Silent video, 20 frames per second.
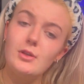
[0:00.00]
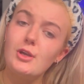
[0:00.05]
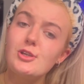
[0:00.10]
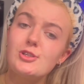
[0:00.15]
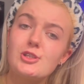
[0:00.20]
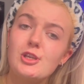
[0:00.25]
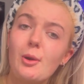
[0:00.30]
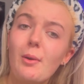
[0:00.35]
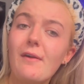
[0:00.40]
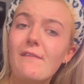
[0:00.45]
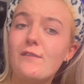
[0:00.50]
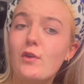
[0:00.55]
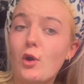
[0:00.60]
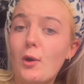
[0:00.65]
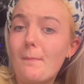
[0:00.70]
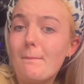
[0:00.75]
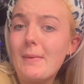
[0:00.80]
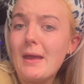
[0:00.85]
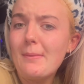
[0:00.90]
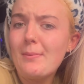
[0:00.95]
So I
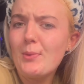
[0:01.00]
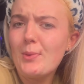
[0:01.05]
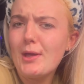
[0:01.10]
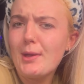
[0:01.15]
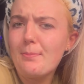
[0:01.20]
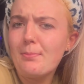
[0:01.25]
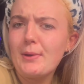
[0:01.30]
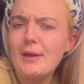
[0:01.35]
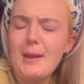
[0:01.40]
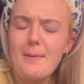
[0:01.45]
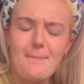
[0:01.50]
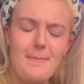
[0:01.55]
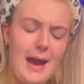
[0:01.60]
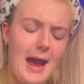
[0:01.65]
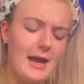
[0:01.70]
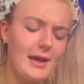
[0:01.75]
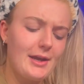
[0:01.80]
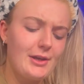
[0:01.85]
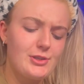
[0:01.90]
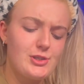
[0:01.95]
thought maybe we could bring it
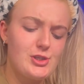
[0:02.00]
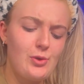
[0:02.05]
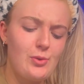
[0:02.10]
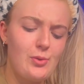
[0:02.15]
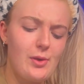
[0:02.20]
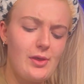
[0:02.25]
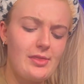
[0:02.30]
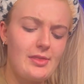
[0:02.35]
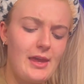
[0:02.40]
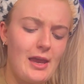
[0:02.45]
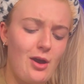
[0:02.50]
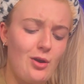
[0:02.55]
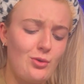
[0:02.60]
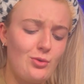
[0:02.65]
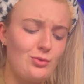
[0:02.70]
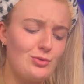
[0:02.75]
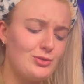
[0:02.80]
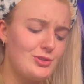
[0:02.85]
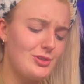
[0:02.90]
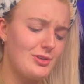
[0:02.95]
back to the
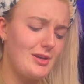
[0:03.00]
old